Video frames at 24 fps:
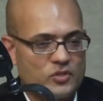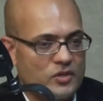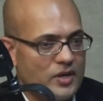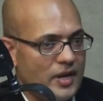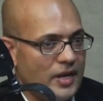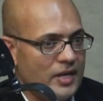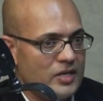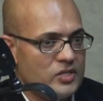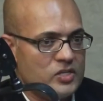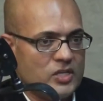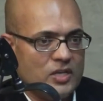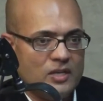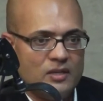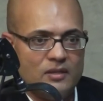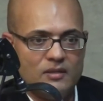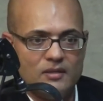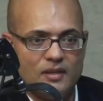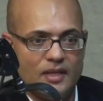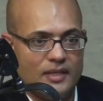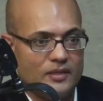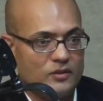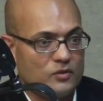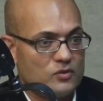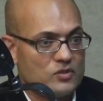are aging,
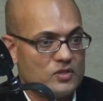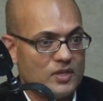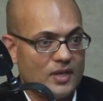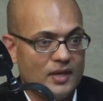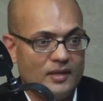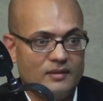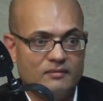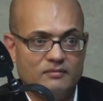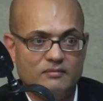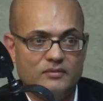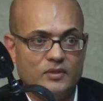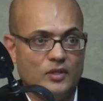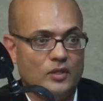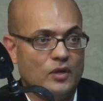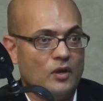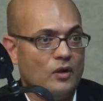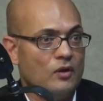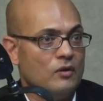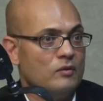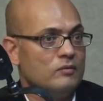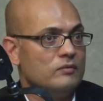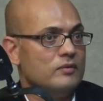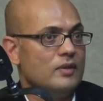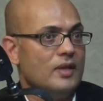like you said,
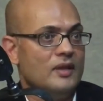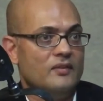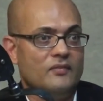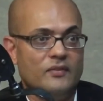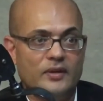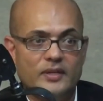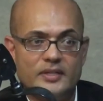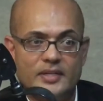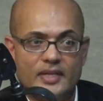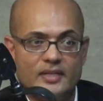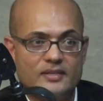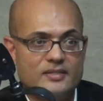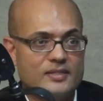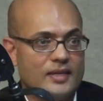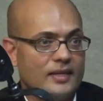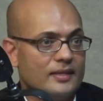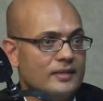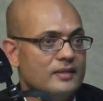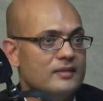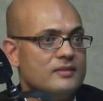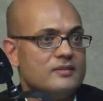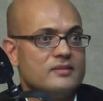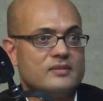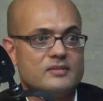every 10
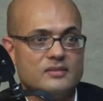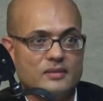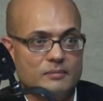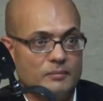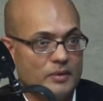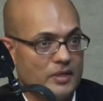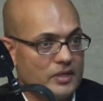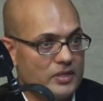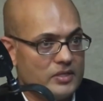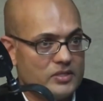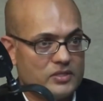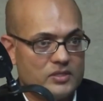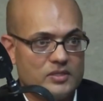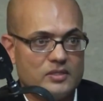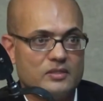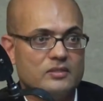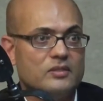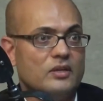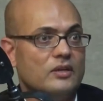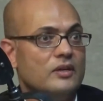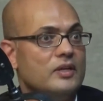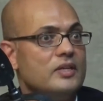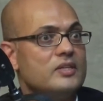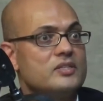seconds somebody's
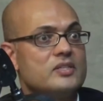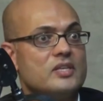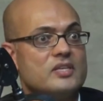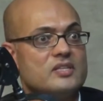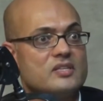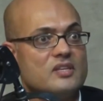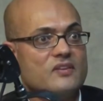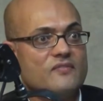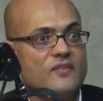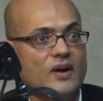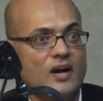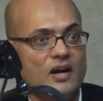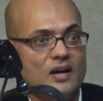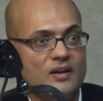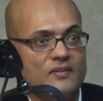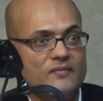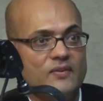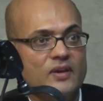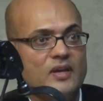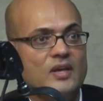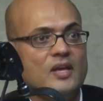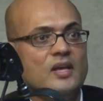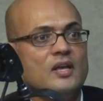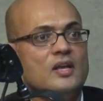turning
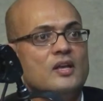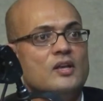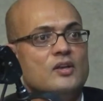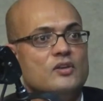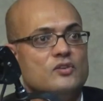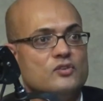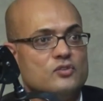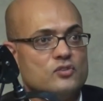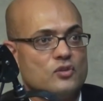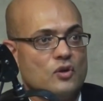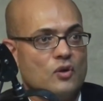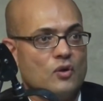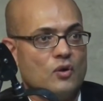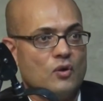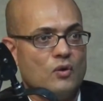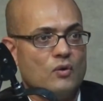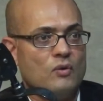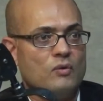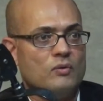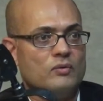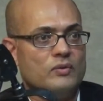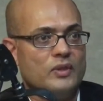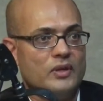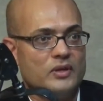65.
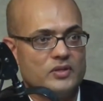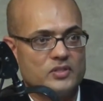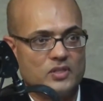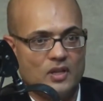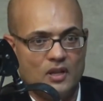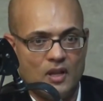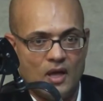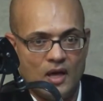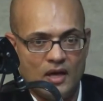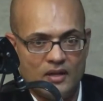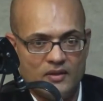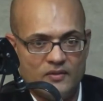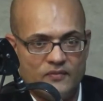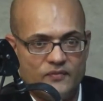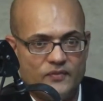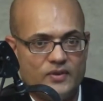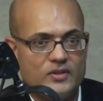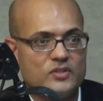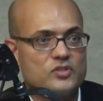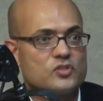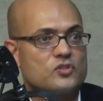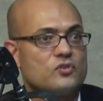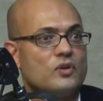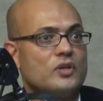So there's a lot of
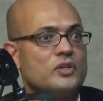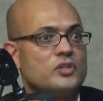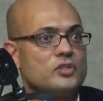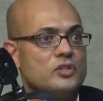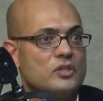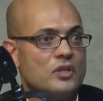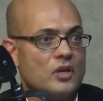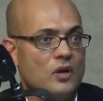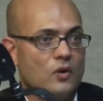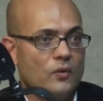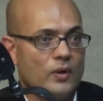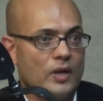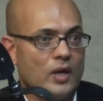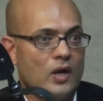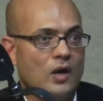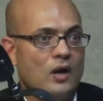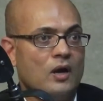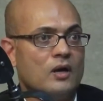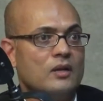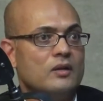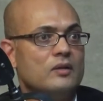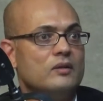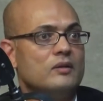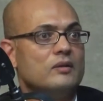construction going
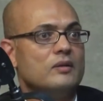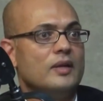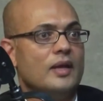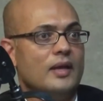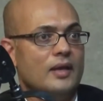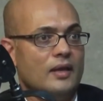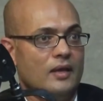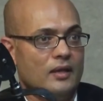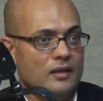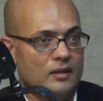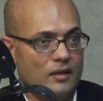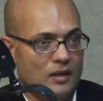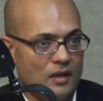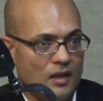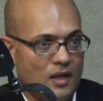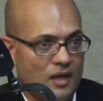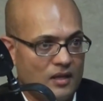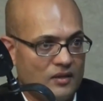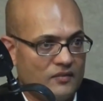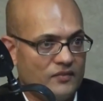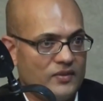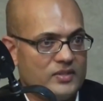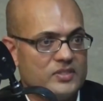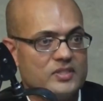on, and a
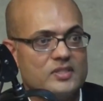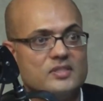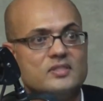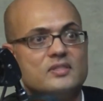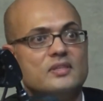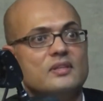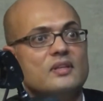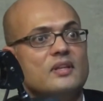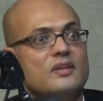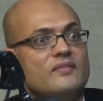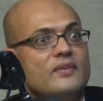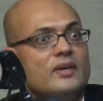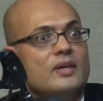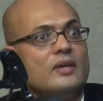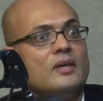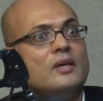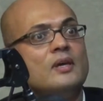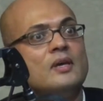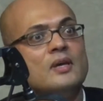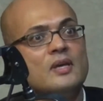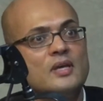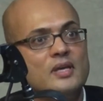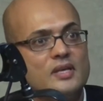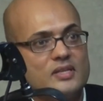lot of assisted living
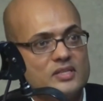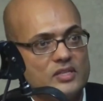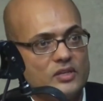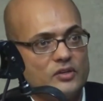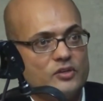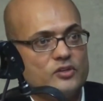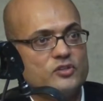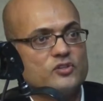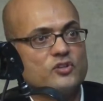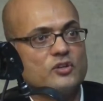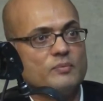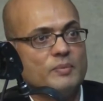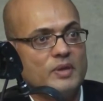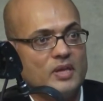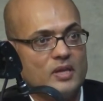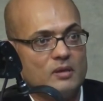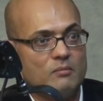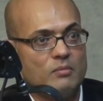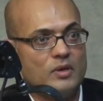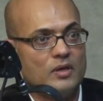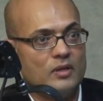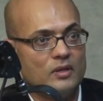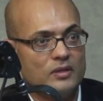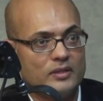centers are
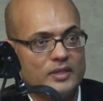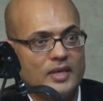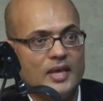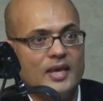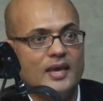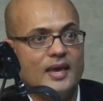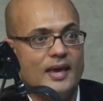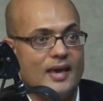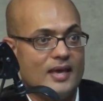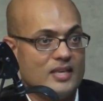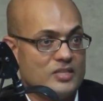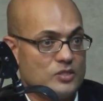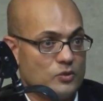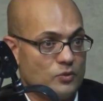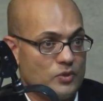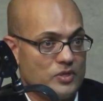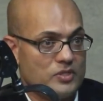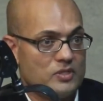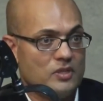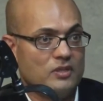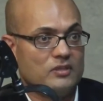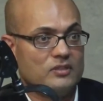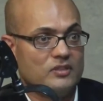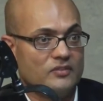being built. As a
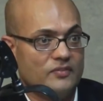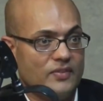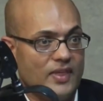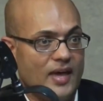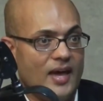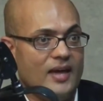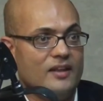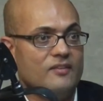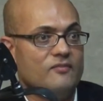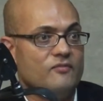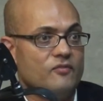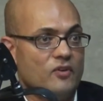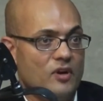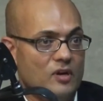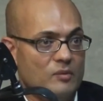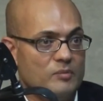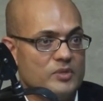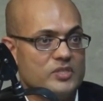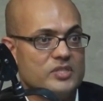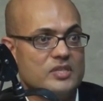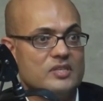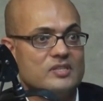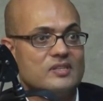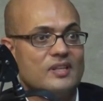result of that,
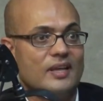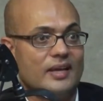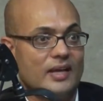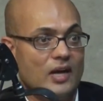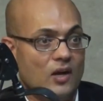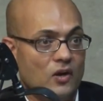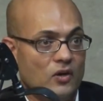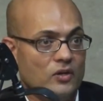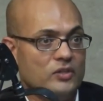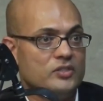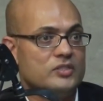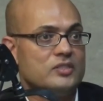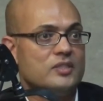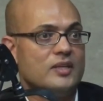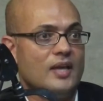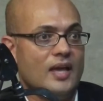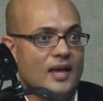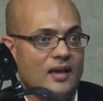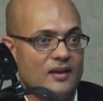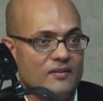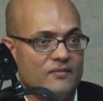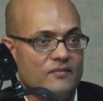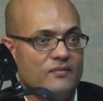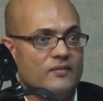pharmacies like ours
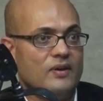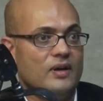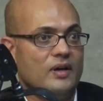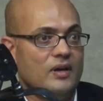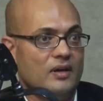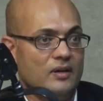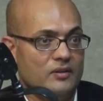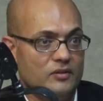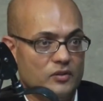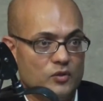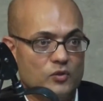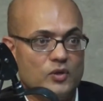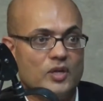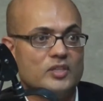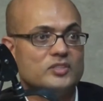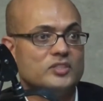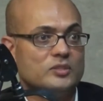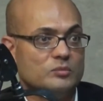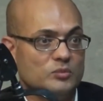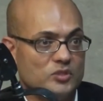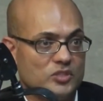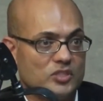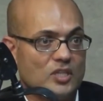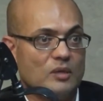have new
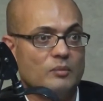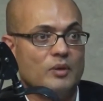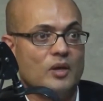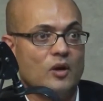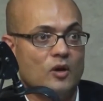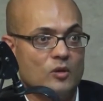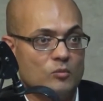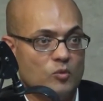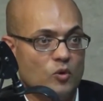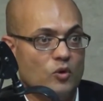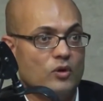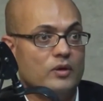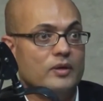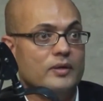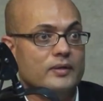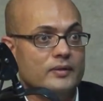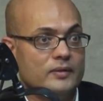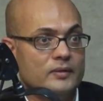customers coming on board.